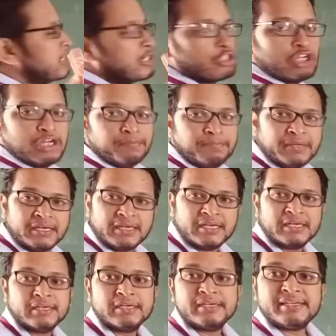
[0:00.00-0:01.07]
it will be
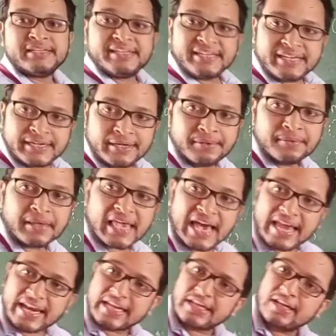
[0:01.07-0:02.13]
read
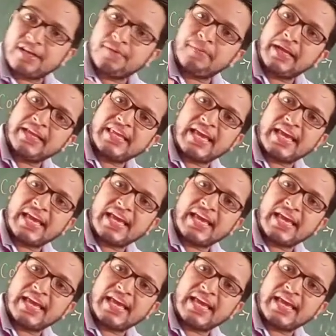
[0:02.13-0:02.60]
character by